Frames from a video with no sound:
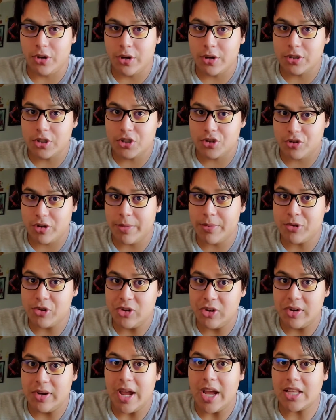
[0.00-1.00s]

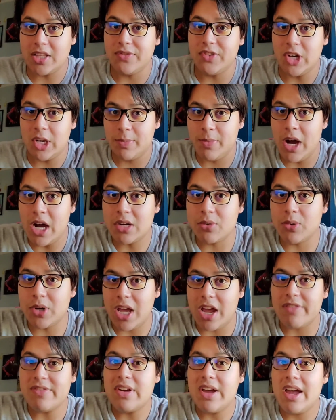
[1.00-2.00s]
description at the very bottom would
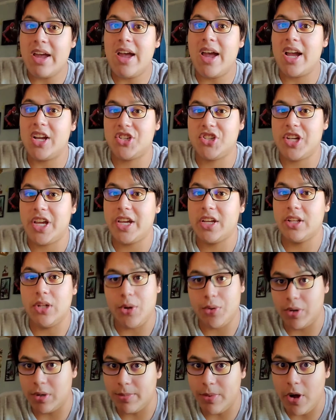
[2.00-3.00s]
have hashtag
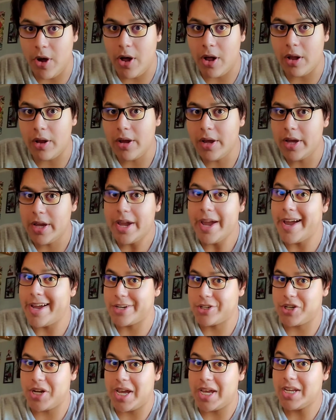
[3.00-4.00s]
Logan Paul,
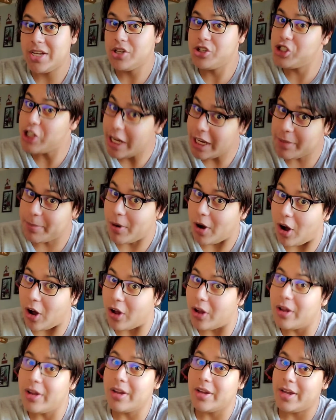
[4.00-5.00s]
hashtag Jake
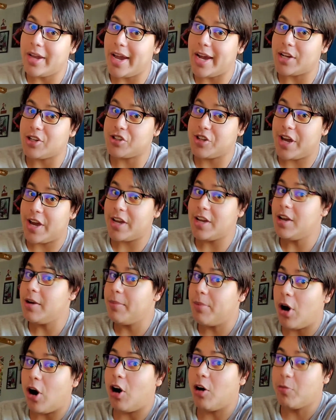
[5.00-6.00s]
Paul, hashtag
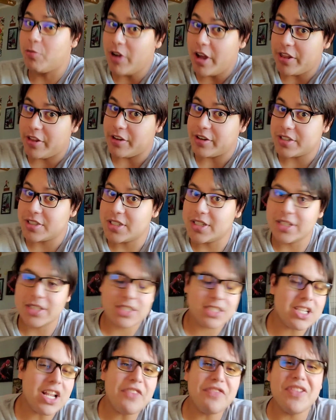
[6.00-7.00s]
Paul Brothers,
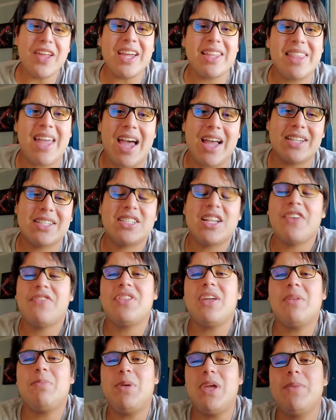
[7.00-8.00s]
stuff like that. Stuff
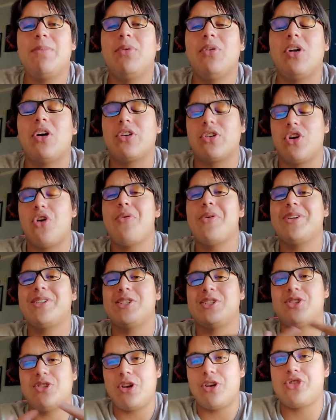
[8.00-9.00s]
that people are going to
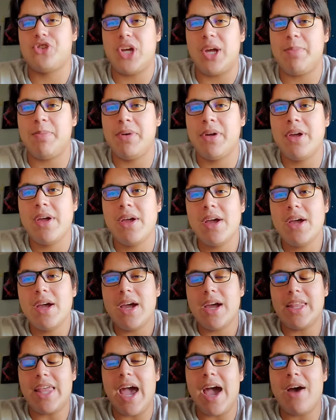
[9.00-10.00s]
search up
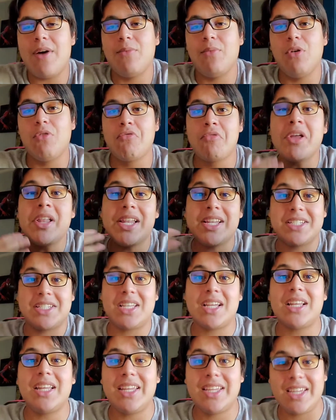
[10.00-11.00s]
that will
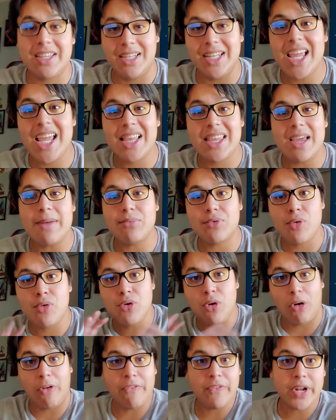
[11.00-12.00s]
realistically lead them to
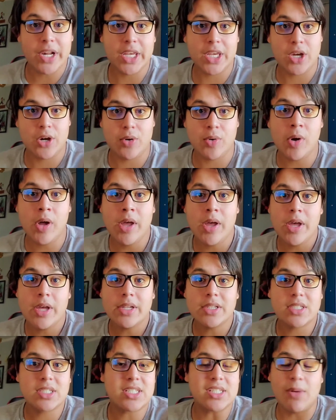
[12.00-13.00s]
your video
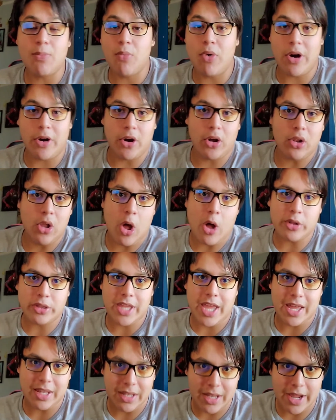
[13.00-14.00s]
somewhere along
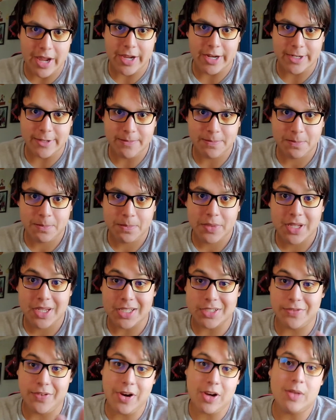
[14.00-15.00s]
that line.
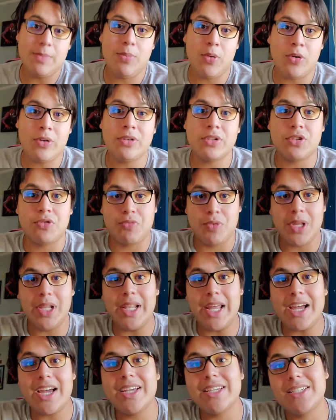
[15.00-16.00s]
It's very important to
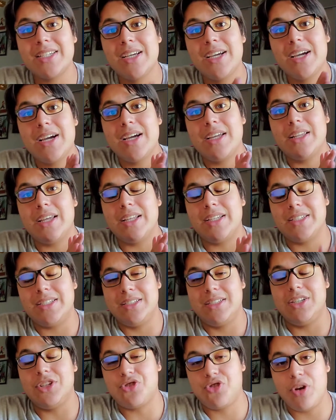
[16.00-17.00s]
realize that
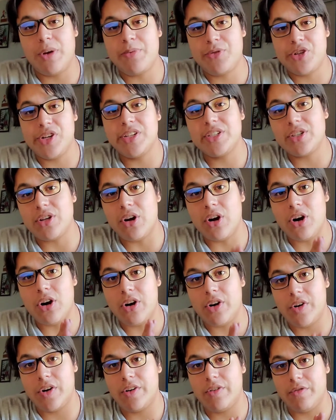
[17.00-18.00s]
descriptions
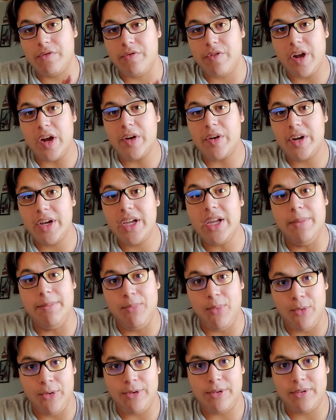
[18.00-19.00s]
are very
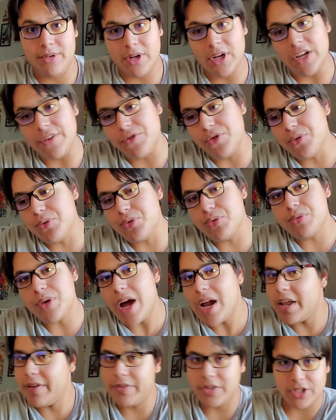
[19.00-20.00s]
important. If you do
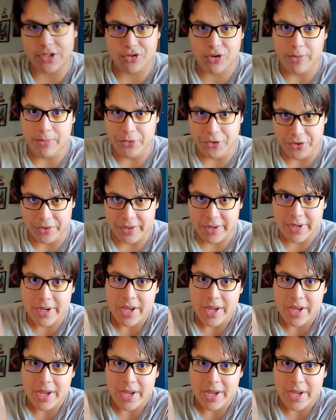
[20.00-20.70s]
not have a description,